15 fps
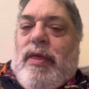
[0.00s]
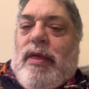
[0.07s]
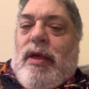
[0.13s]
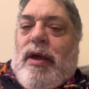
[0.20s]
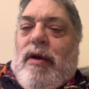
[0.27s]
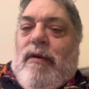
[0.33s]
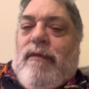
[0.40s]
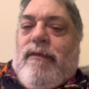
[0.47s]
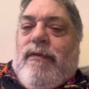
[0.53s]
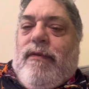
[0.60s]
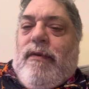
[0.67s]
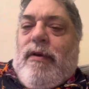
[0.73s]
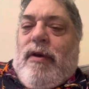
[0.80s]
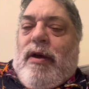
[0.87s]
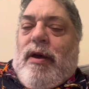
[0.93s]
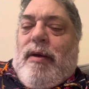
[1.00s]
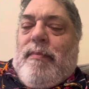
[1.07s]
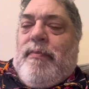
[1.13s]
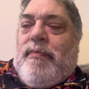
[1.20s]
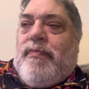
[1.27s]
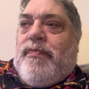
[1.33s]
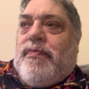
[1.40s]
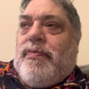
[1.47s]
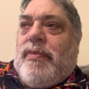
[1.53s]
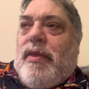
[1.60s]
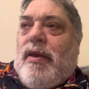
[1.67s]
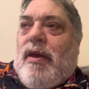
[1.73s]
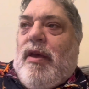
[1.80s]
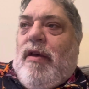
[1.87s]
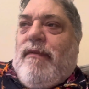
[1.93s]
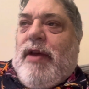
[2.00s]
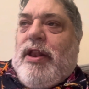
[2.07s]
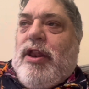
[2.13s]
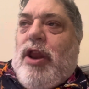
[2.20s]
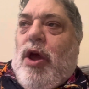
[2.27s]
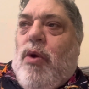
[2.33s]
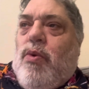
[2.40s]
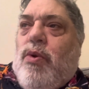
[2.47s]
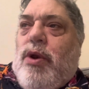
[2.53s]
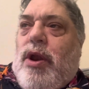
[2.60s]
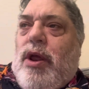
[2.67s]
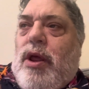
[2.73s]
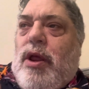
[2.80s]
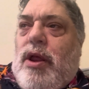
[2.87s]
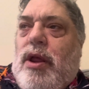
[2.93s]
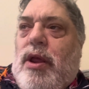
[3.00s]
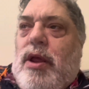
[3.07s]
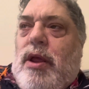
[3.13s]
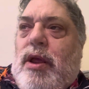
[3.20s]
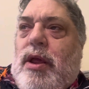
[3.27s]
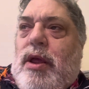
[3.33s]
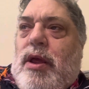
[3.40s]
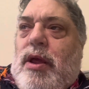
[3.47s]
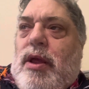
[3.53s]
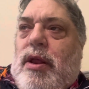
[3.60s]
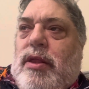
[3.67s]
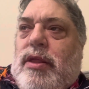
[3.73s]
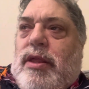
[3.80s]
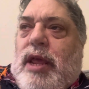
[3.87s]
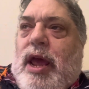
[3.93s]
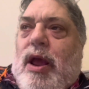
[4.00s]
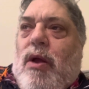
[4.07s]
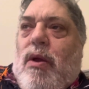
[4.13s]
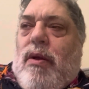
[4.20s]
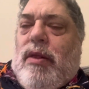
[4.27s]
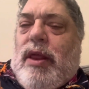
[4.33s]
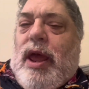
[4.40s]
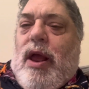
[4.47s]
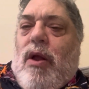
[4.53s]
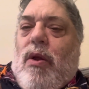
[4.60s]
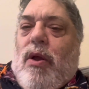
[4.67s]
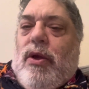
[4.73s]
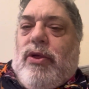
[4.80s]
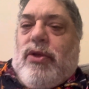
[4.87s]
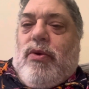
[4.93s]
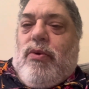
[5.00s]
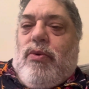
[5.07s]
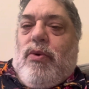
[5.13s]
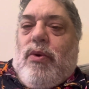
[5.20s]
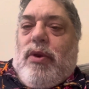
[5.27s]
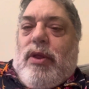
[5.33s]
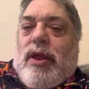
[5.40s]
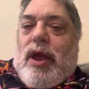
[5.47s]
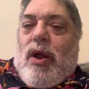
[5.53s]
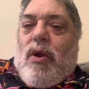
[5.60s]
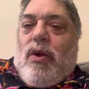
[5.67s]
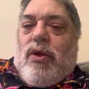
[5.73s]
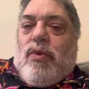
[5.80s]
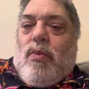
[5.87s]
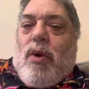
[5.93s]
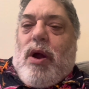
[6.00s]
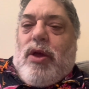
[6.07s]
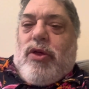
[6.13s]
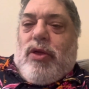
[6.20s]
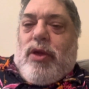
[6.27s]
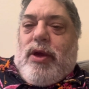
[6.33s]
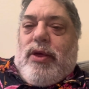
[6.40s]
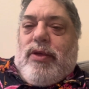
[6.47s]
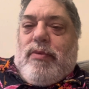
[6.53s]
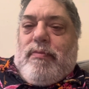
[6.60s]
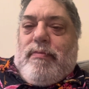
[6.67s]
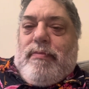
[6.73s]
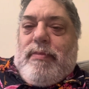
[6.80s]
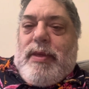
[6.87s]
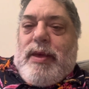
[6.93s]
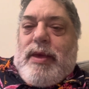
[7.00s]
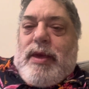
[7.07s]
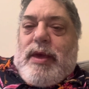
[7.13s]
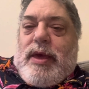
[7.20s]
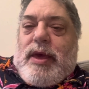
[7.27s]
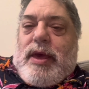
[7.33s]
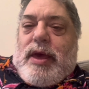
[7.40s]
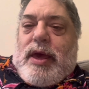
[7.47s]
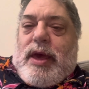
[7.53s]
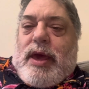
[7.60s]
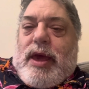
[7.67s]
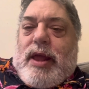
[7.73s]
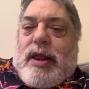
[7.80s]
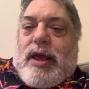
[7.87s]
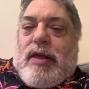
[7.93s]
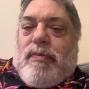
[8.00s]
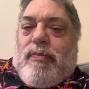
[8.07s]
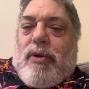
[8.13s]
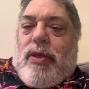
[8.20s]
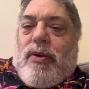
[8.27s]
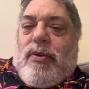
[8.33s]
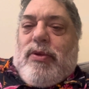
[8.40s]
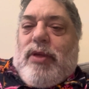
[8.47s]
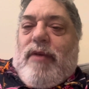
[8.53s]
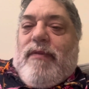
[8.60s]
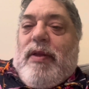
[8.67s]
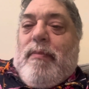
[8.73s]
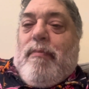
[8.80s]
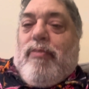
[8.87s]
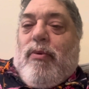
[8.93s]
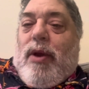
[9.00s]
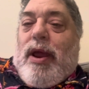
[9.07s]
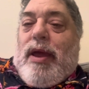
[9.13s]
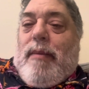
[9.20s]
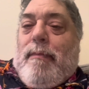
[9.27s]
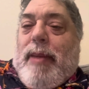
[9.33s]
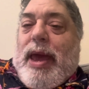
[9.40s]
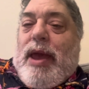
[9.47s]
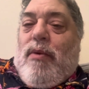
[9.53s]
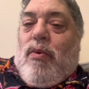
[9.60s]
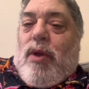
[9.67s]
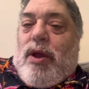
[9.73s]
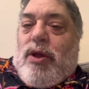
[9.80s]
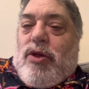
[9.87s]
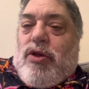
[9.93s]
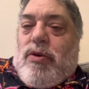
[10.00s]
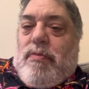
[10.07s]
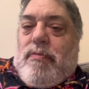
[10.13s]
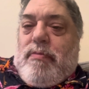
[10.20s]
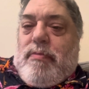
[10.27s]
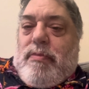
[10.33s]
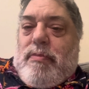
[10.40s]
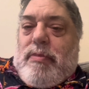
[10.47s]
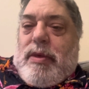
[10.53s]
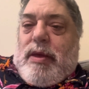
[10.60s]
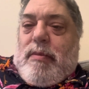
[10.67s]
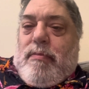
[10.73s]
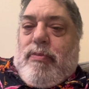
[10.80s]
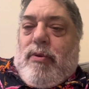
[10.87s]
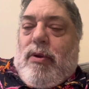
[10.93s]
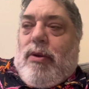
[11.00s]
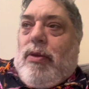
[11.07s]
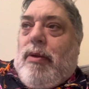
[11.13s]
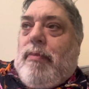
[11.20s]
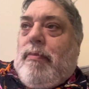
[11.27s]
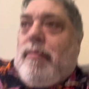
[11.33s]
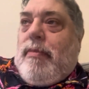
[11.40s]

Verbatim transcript: of um, of a known ter terrorist who's on the terrorist watch list, and these brothers live in Bra Bay Ridge in Brooklyn.